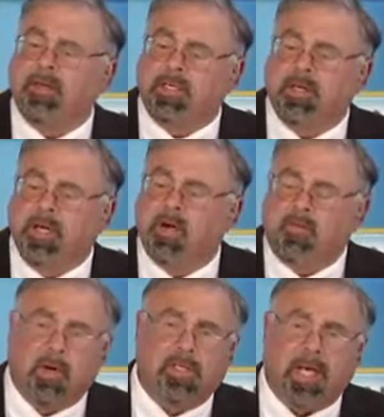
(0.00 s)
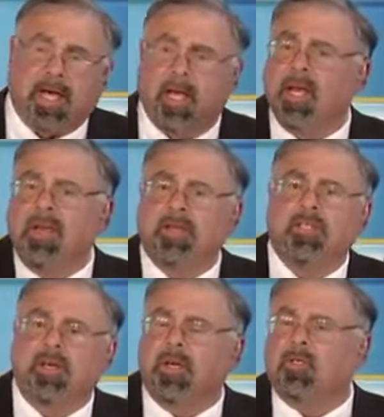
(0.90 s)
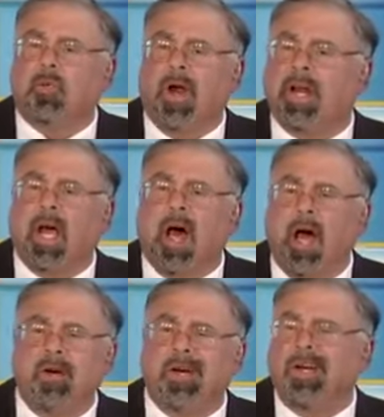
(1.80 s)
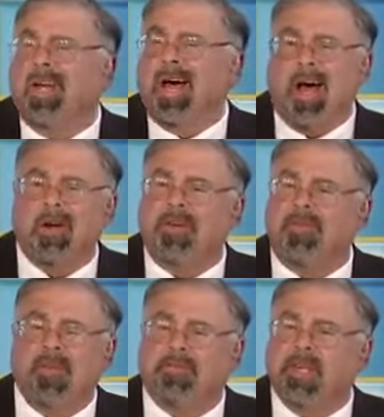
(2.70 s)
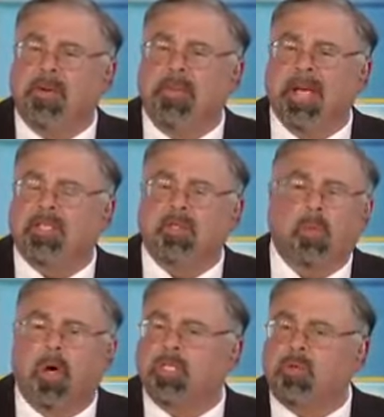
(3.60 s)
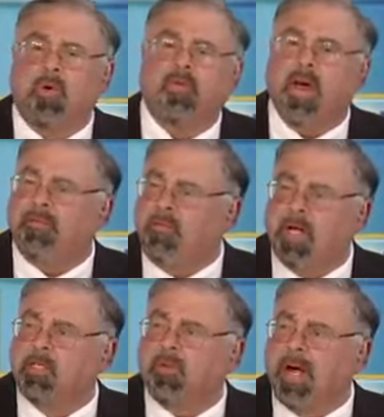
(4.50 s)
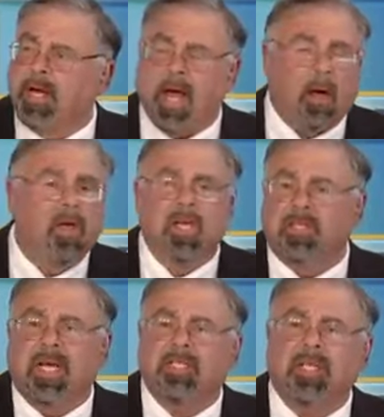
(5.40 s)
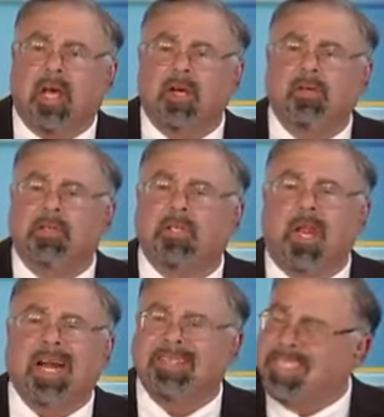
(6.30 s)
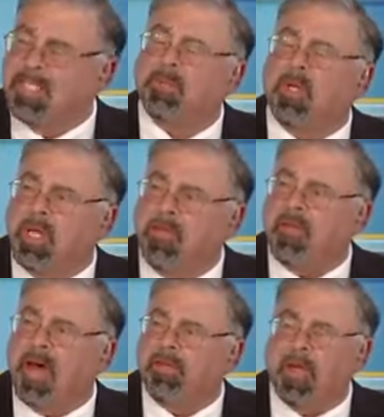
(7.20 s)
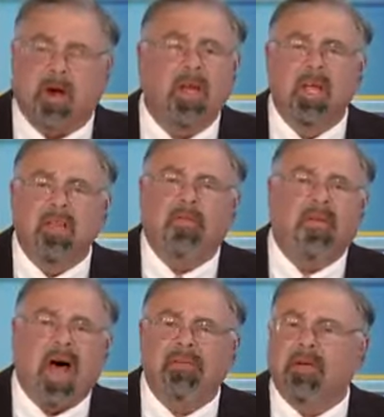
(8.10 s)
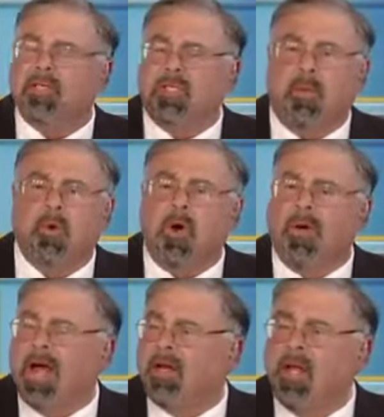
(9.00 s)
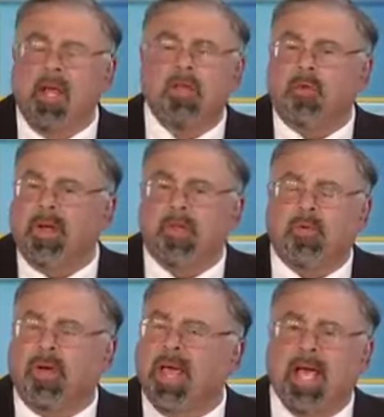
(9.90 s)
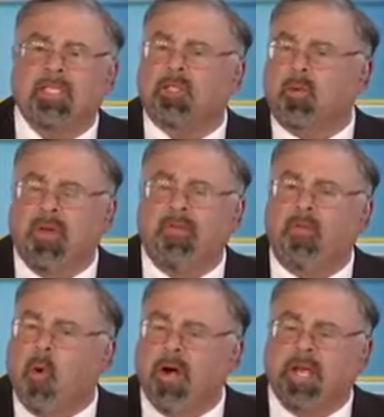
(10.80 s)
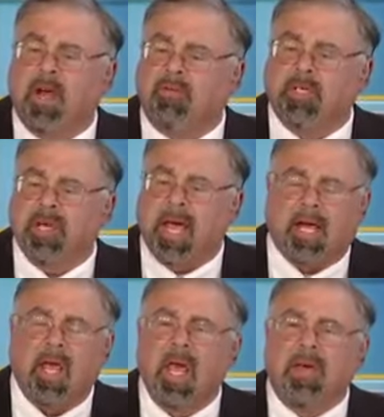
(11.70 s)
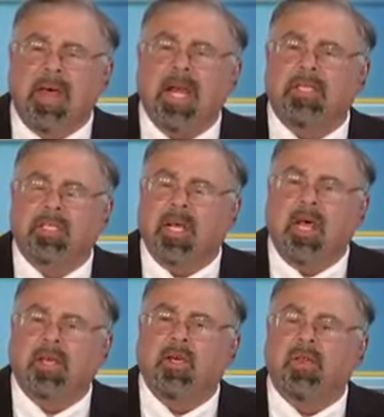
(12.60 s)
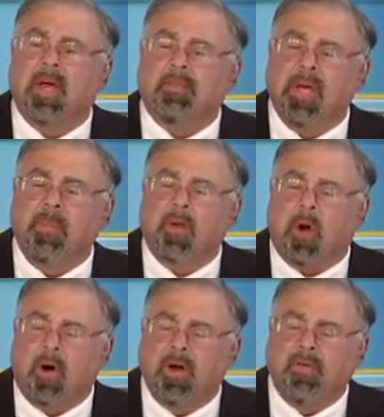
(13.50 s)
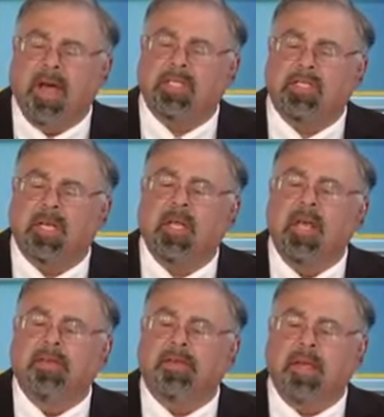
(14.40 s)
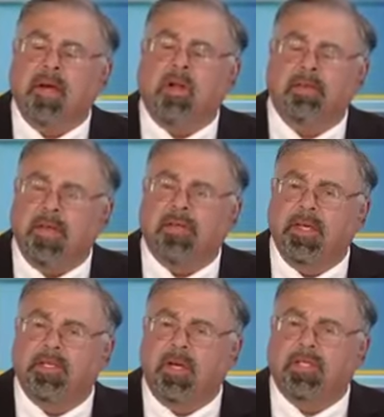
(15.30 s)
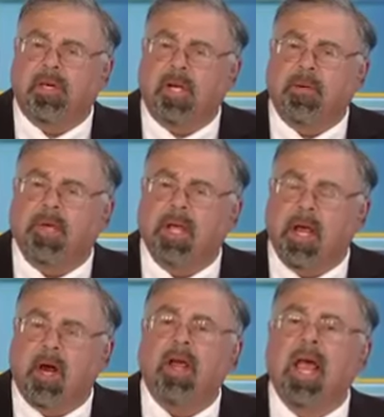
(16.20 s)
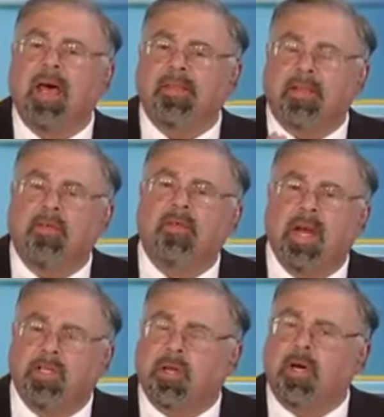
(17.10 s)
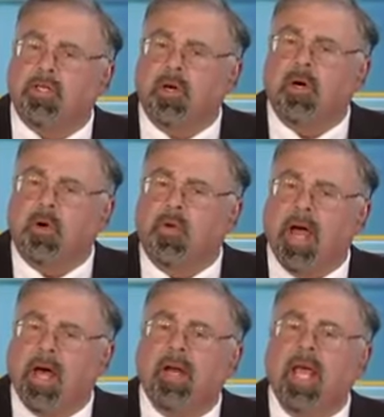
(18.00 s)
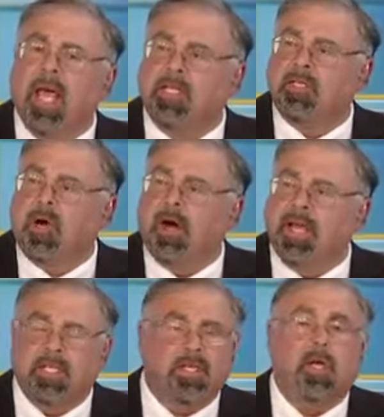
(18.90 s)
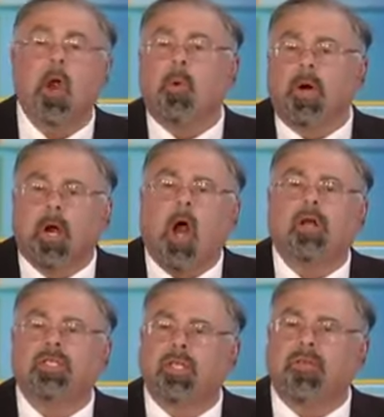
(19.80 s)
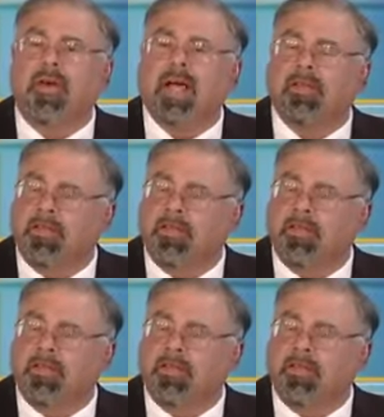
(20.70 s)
the 2-year for a second, the 2-year is running 115 basis points through Fed funds right now. So that's telling you there's a lot of disbelief out there. The 5-year is somewhere around 3 3/8, 340, give or take. That is telling you that people are investing, that they don't think these yields are going to be here, and that the Fed is going to turn around and start easing, regardless of the fact